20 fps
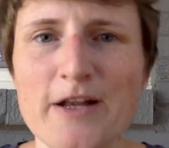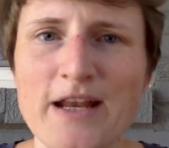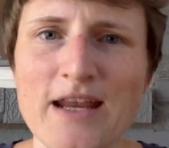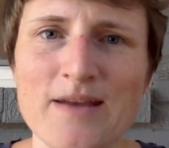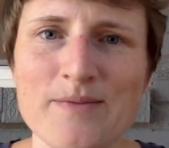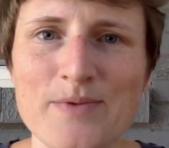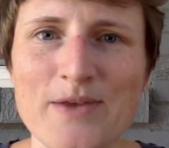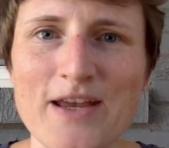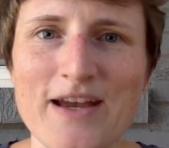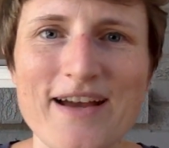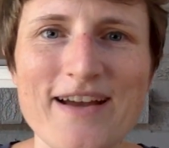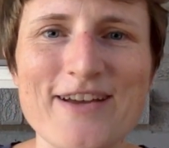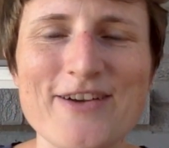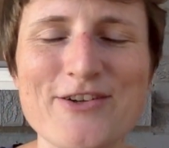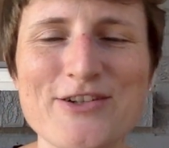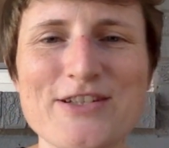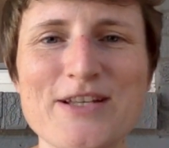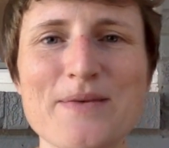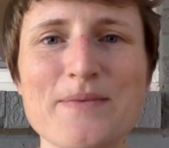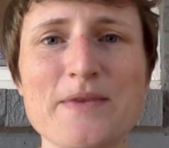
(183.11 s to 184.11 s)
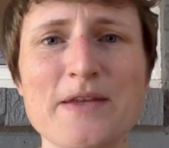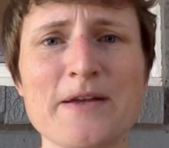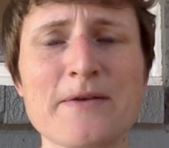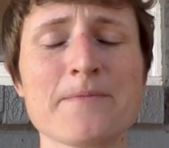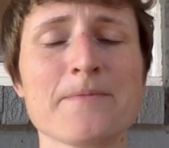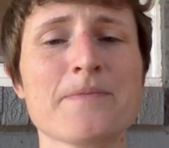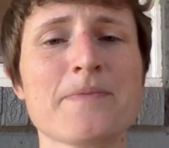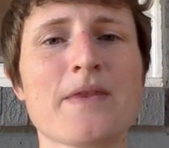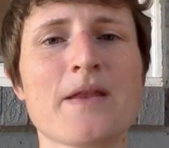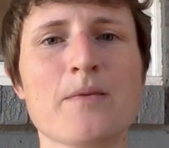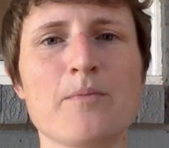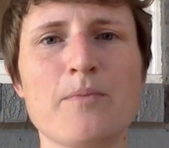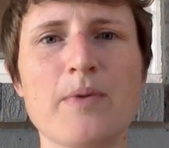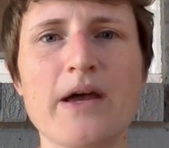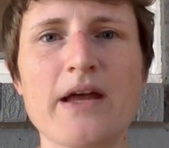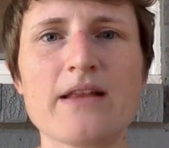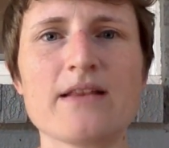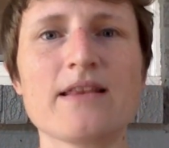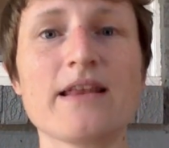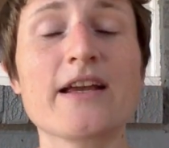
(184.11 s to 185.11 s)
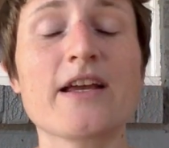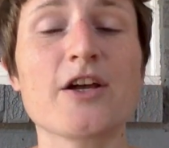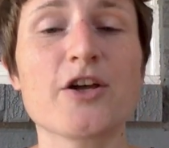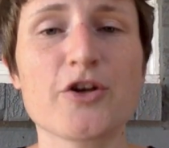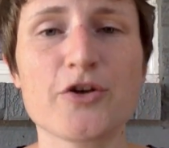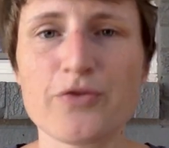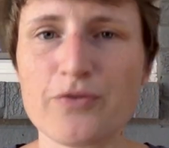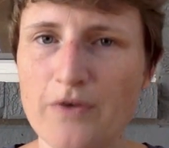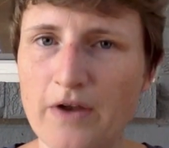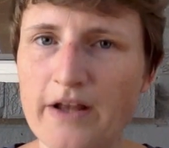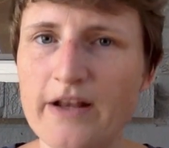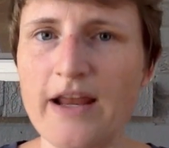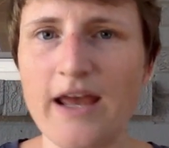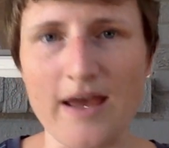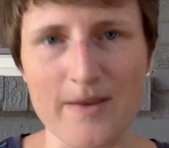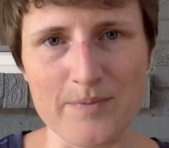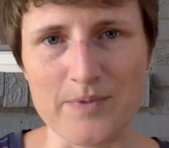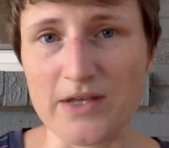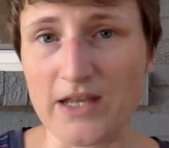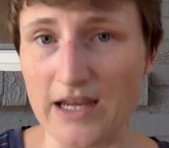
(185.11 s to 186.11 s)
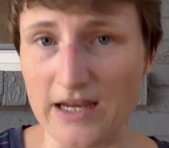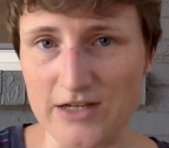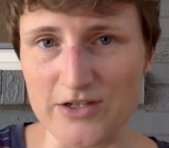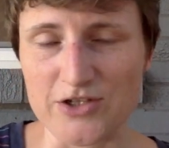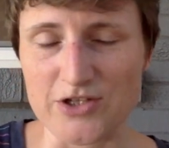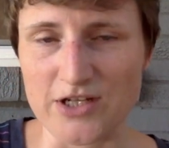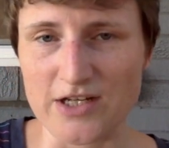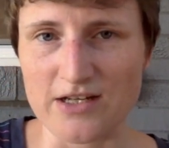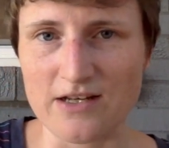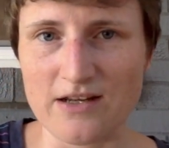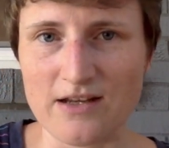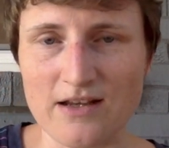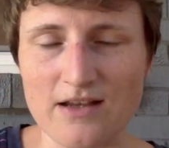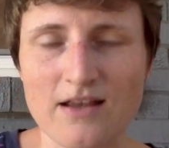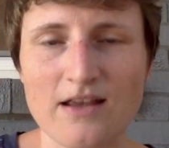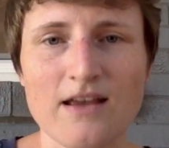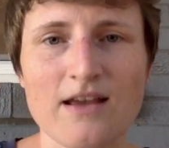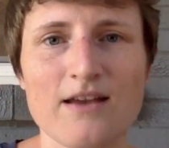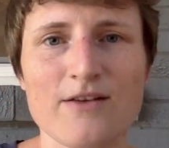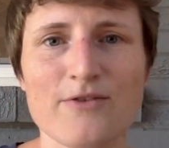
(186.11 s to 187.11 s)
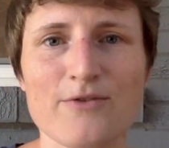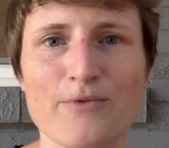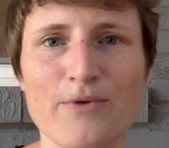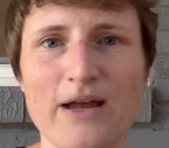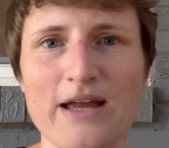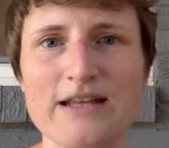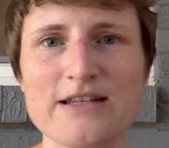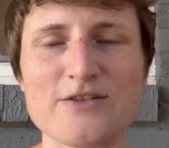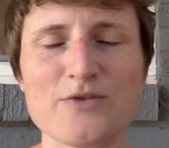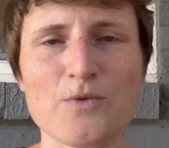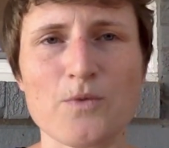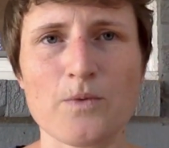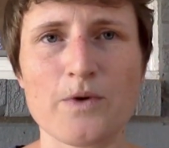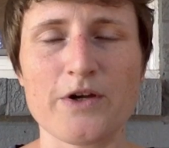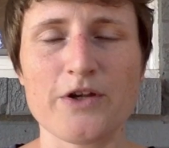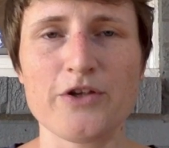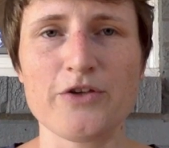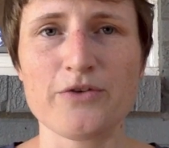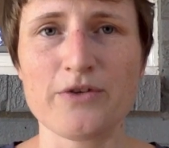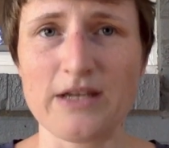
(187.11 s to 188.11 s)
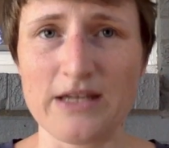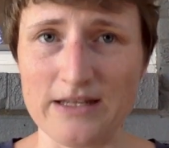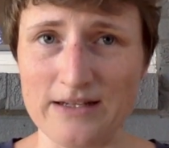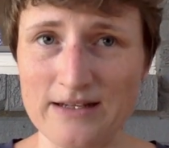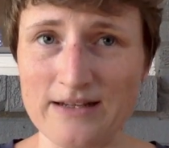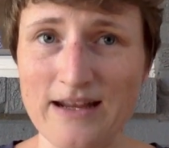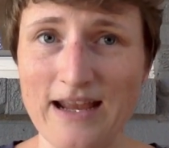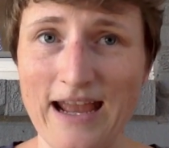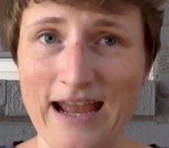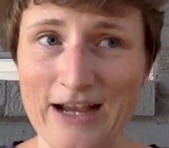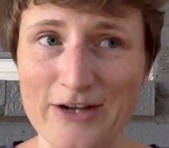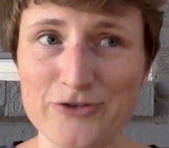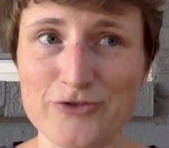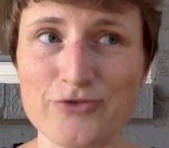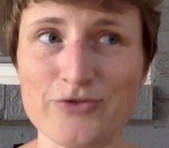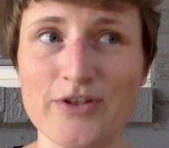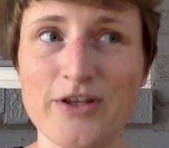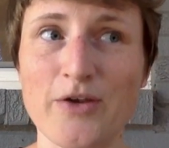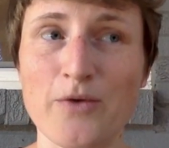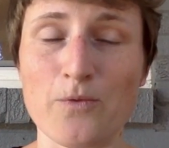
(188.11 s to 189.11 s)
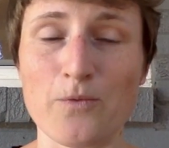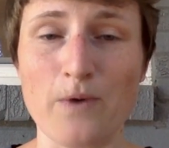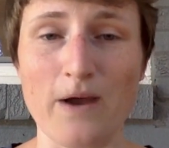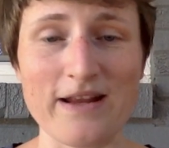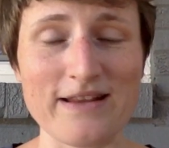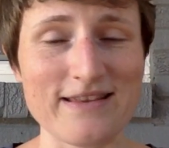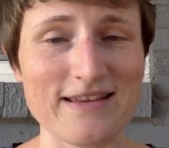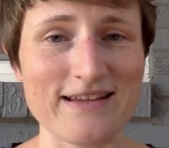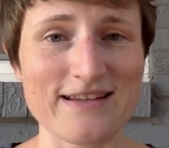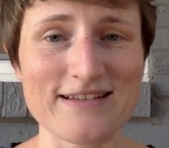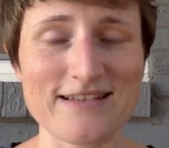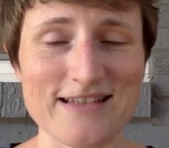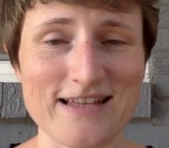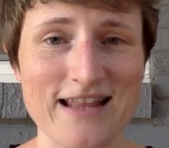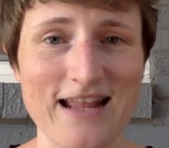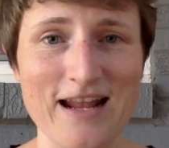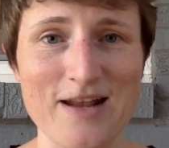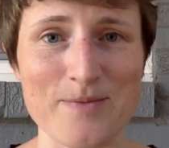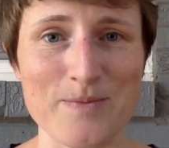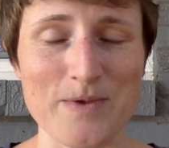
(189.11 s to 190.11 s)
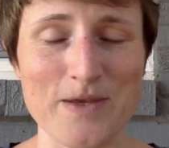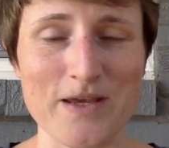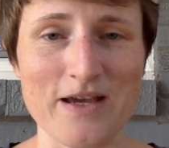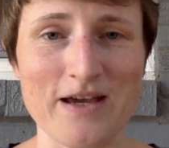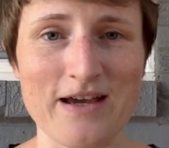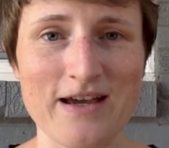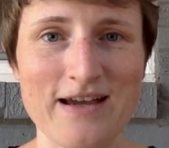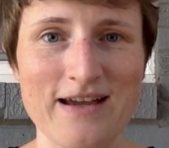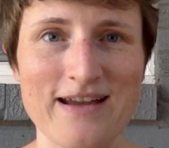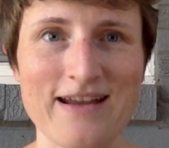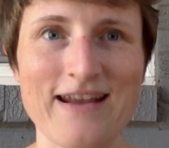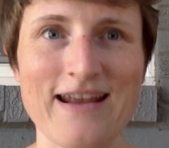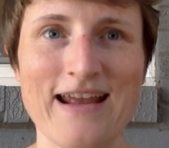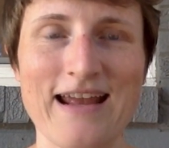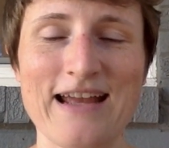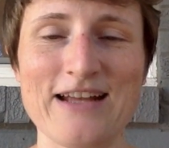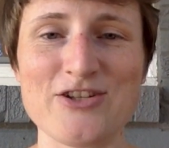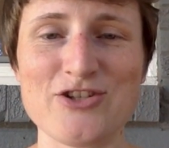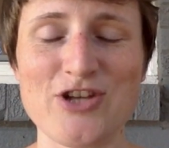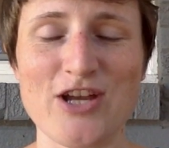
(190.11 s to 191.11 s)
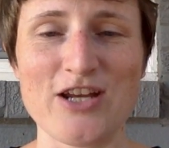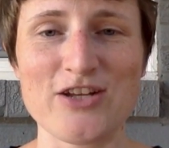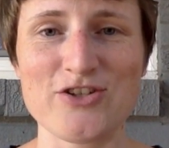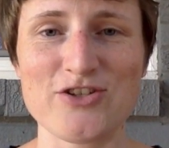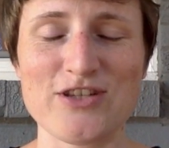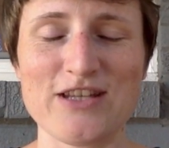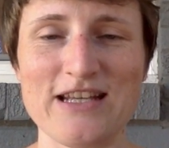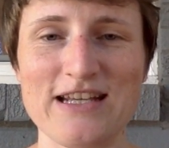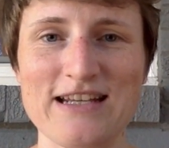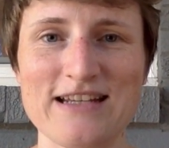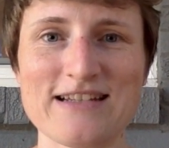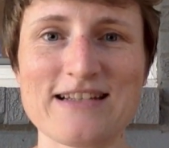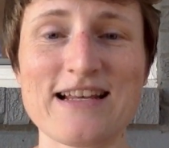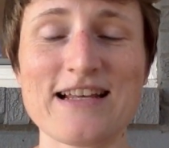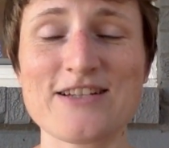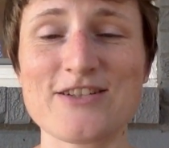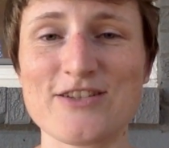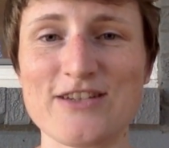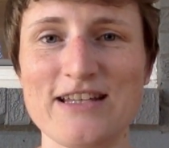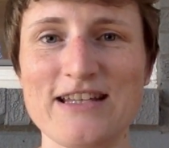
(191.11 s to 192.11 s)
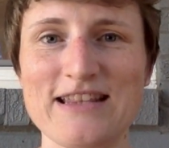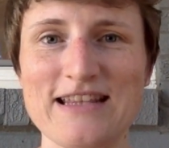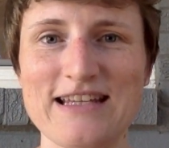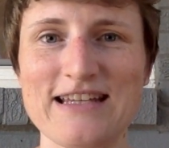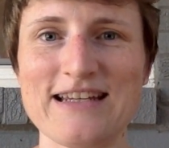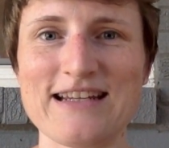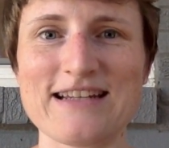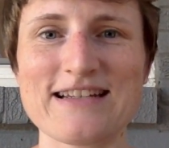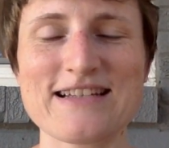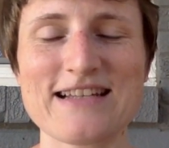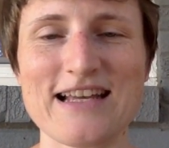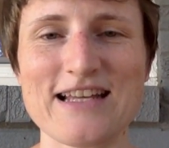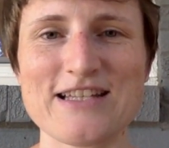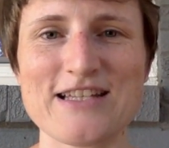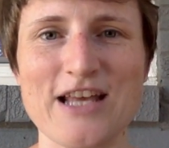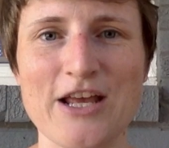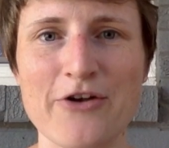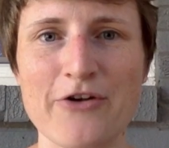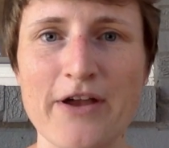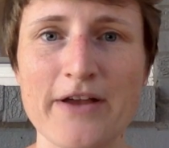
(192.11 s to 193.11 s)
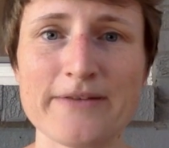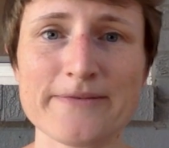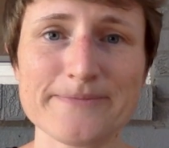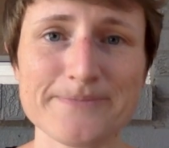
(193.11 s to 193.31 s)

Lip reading: API or something, but like a CRUD application, right? Where you can actually write things to the API and change things and delete things, etc.